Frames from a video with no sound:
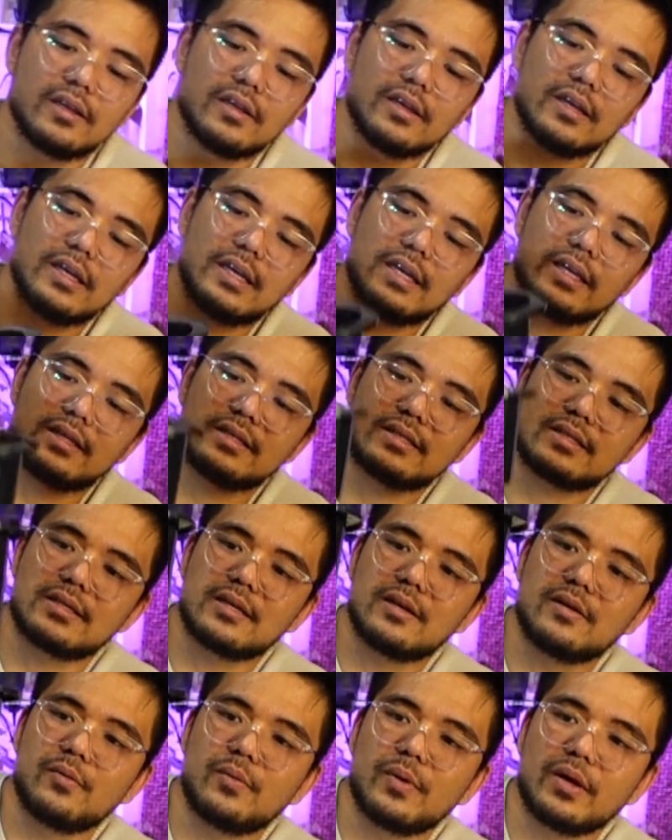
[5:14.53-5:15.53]
It's
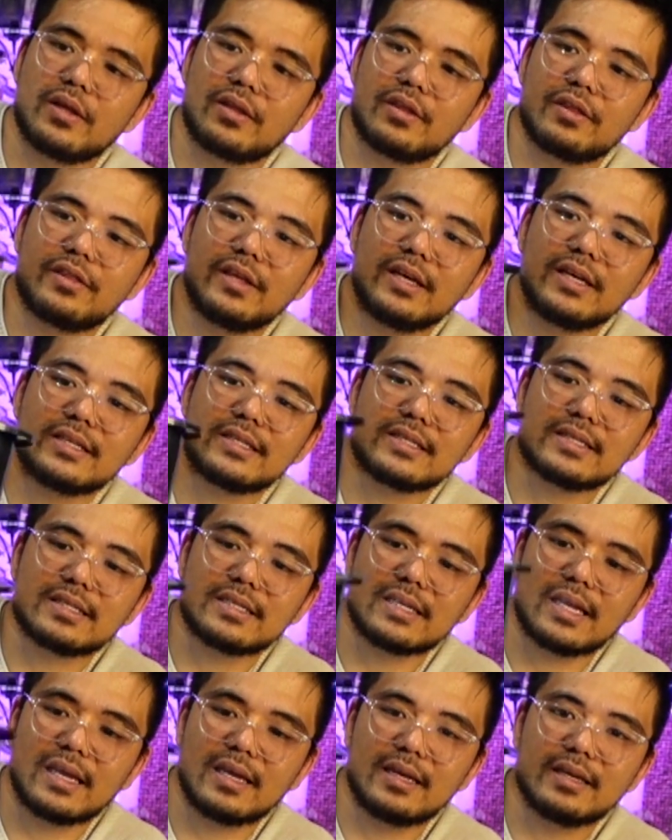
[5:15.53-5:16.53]
with
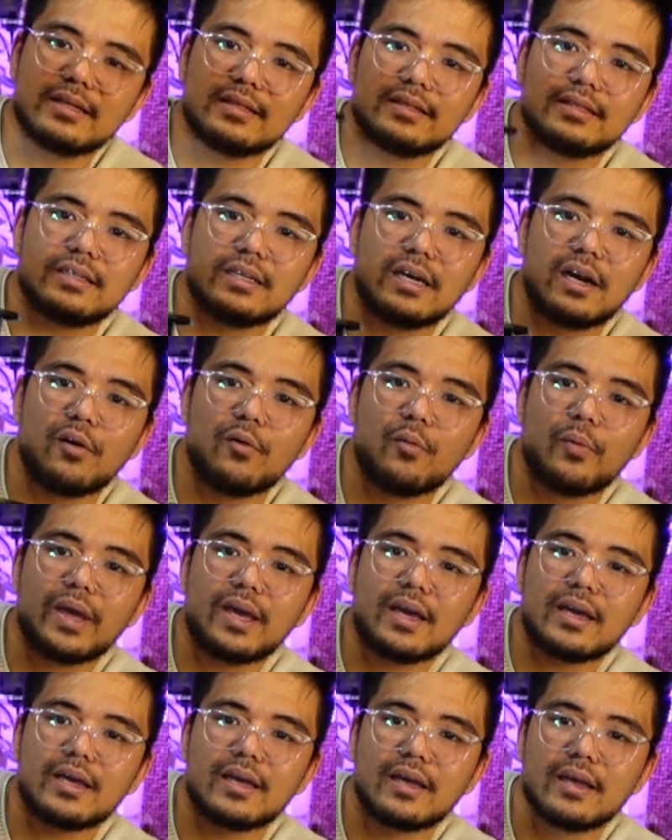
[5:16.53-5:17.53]
this in a
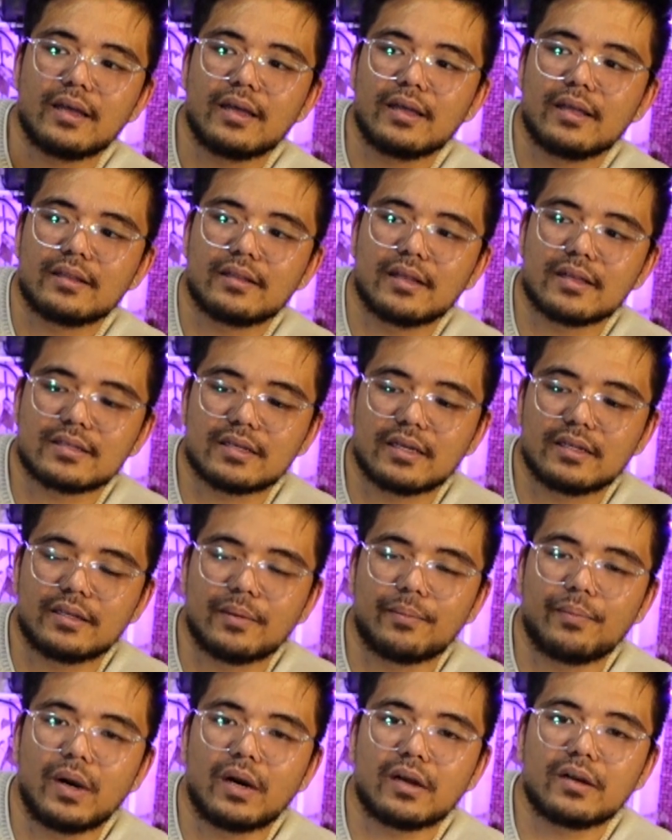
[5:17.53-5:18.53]
wick that's on the
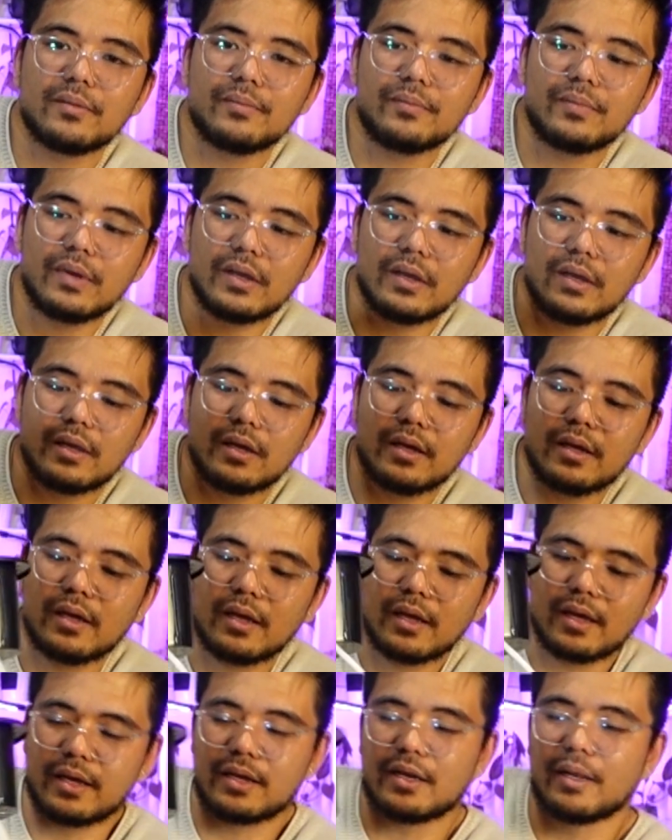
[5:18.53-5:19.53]
bottom
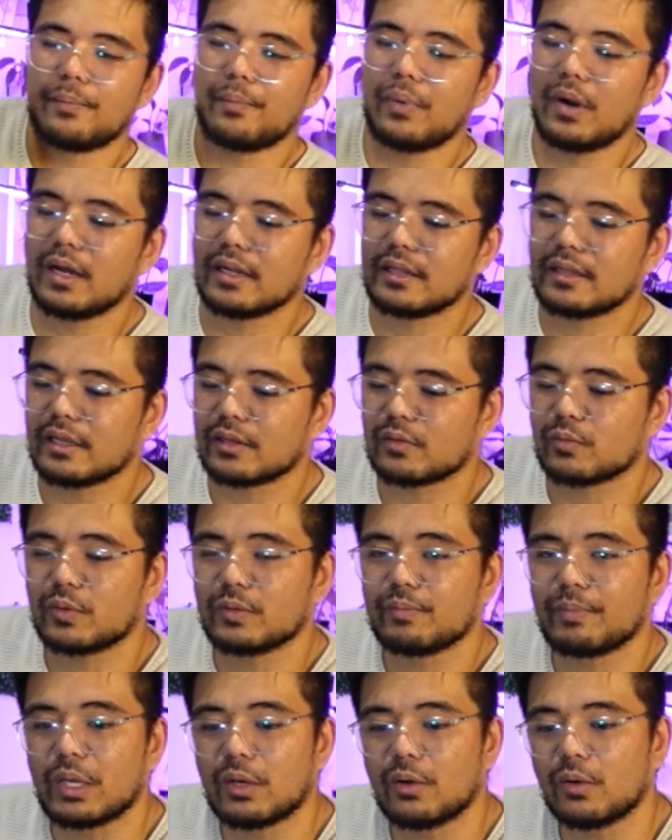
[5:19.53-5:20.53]
and a pot that
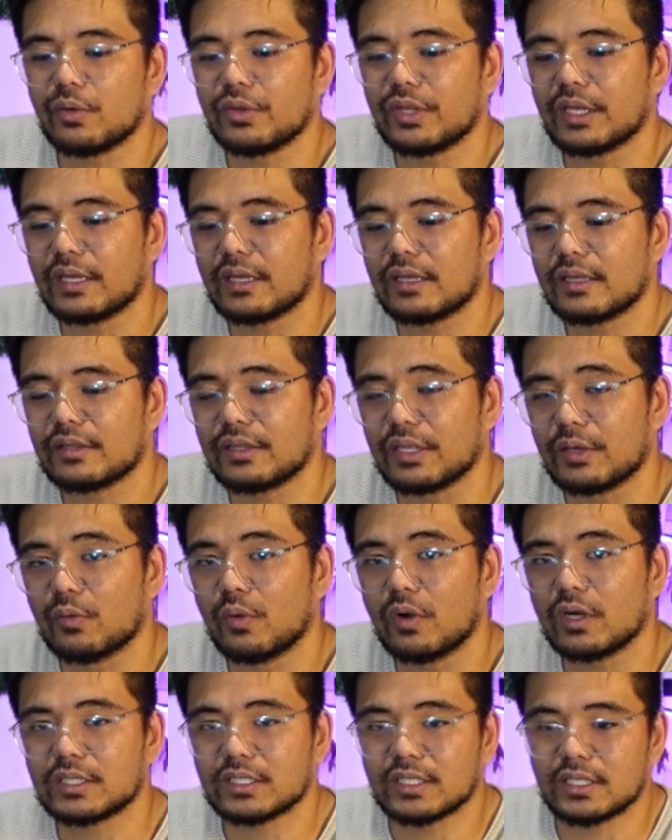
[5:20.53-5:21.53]
would be holding the
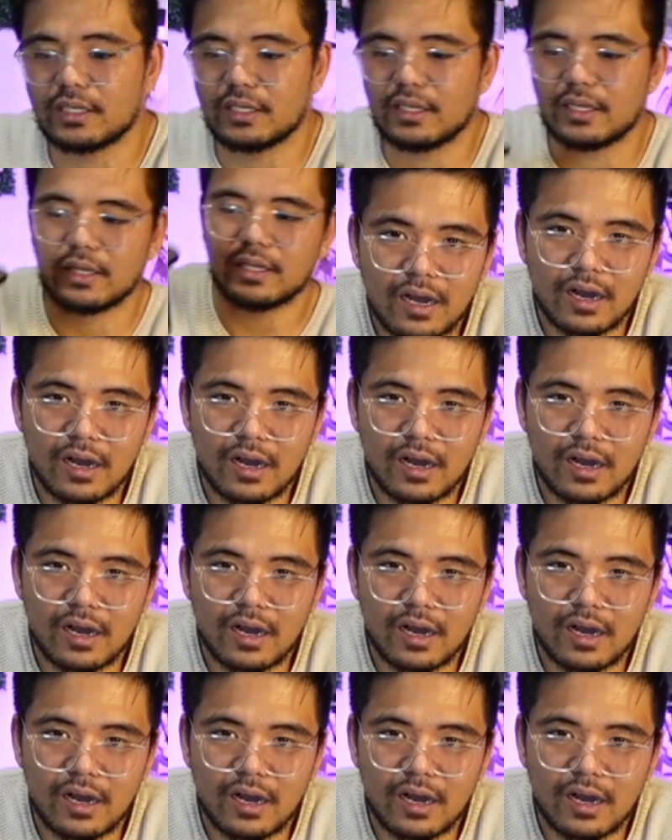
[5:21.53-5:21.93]
water.